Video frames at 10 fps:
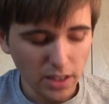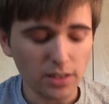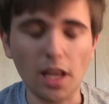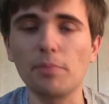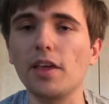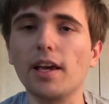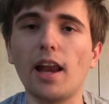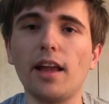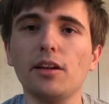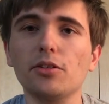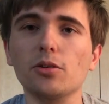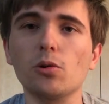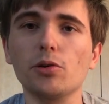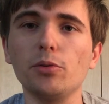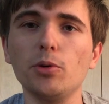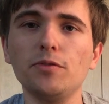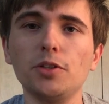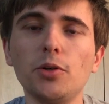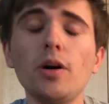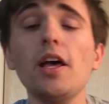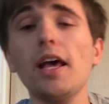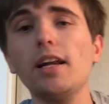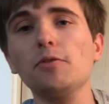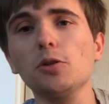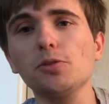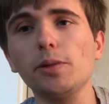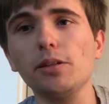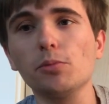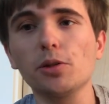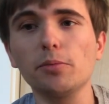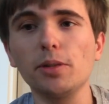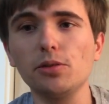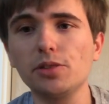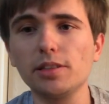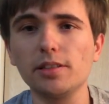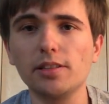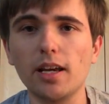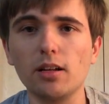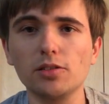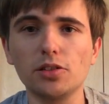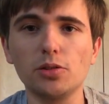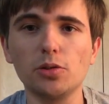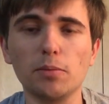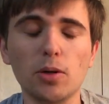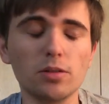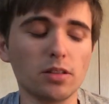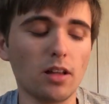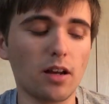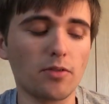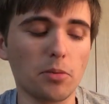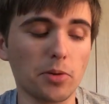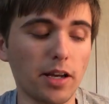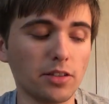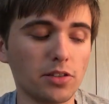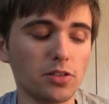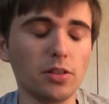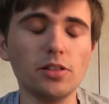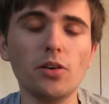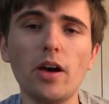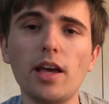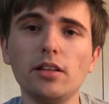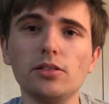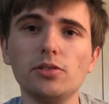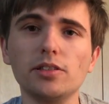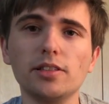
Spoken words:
Same thing in any other chord you move to. And of course, we're going to be using these scales to compose a lot of our breaks. So let's go ahead and use an